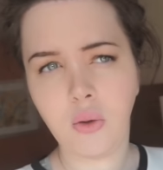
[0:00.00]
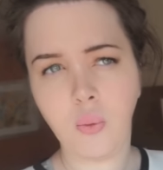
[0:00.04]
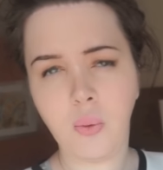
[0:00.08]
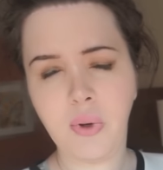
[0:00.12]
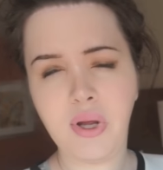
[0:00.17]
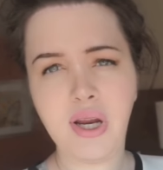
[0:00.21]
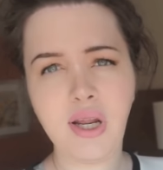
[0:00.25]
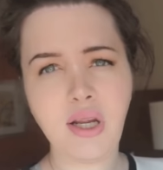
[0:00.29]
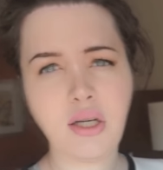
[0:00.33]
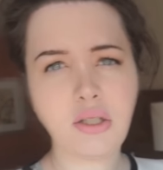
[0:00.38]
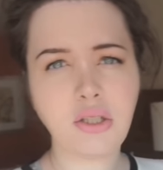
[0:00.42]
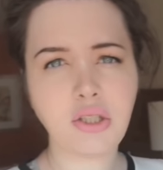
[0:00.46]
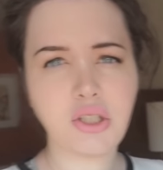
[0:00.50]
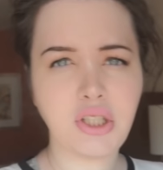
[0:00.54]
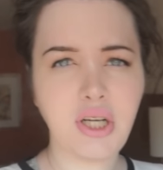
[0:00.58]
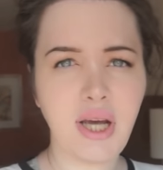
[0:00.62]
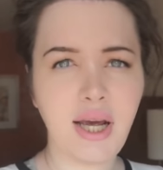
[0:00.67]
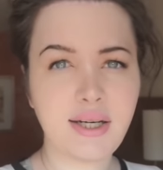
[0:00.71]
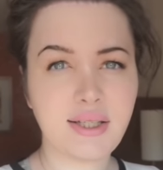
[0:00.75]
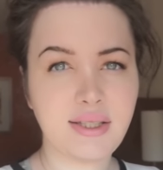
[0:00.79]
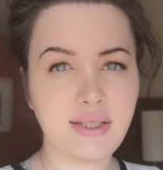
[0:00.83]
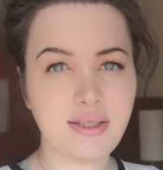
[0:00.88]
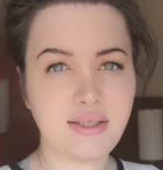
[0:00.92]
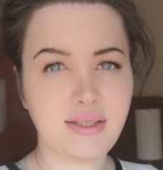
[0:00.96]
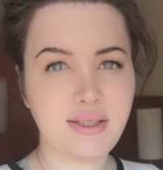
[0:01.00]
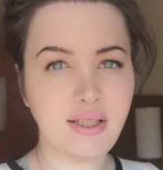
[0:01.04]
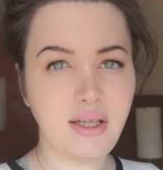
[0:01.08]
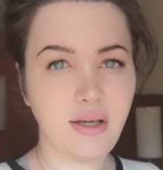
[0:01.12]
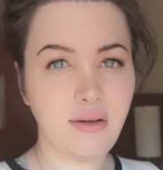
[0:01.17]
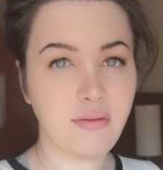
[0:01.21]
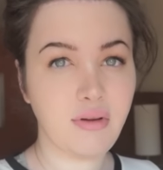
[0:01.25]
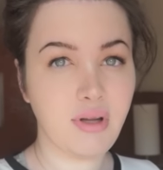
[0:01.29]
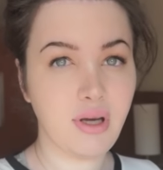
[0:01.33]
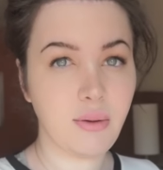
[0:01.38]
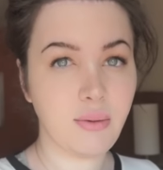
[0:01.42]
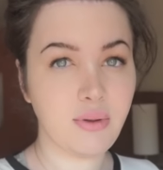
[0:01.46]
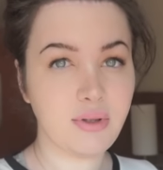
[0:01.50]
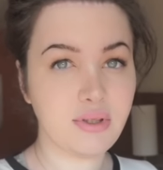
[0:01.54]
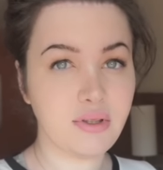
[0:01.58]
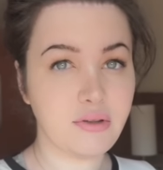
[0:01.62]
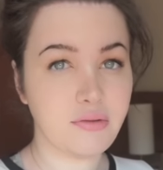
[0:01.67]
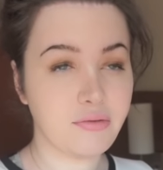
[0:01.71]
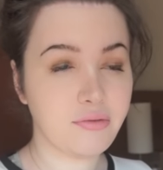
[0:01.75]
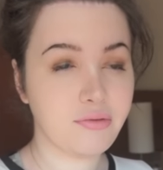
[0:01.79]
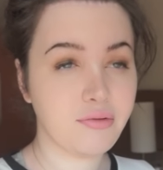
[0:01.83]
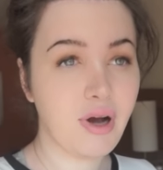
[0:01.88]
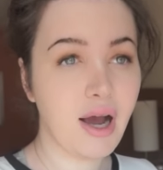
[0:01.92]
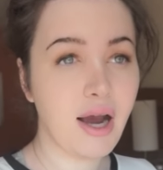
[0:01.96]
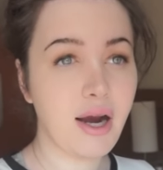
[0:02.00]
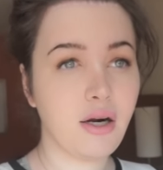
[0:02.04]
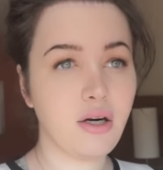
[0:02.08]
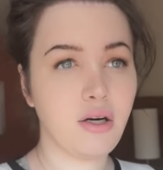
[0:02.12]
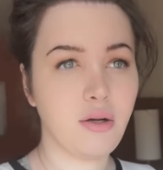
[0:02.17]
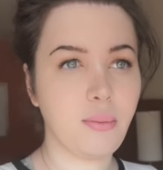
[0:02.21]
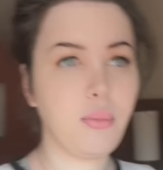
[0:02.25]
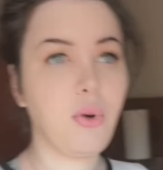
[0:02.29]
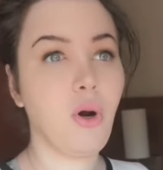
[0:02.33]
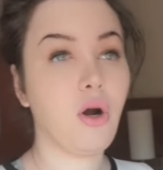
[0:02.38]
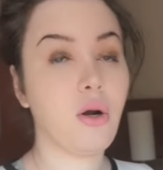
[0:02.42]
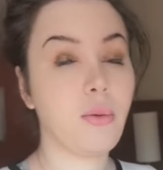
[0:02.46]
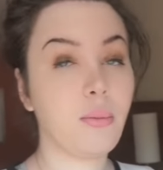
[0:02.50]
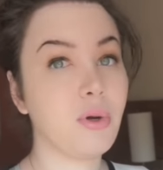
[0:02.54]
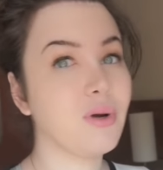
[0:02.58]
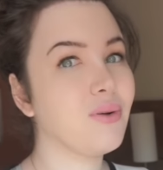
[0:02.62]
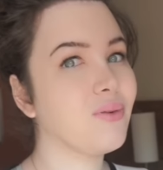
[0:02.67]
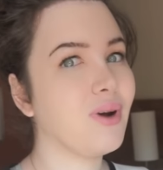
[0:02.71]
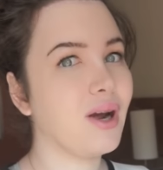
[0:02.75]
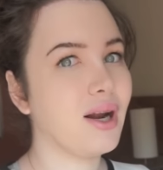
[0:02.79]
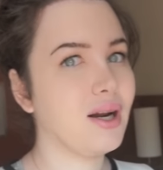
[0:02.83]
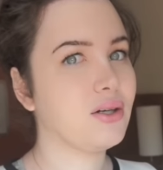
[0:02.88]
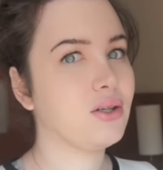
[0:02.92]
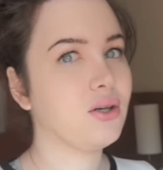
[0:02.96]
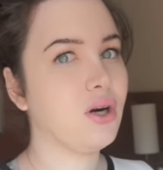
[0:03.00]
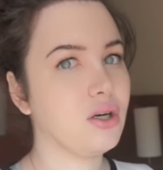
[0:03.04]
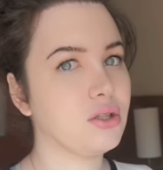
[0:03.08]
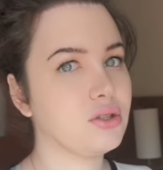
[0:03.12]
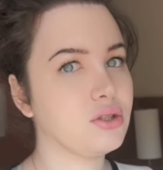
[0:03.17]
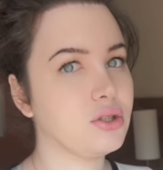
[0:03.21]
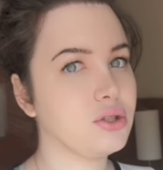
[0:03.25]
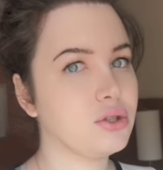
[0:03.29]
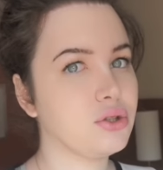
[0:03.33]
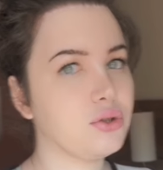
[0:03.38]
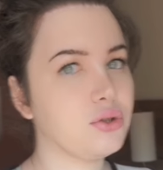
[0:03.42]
we didn't check to see if there was a fire department right across the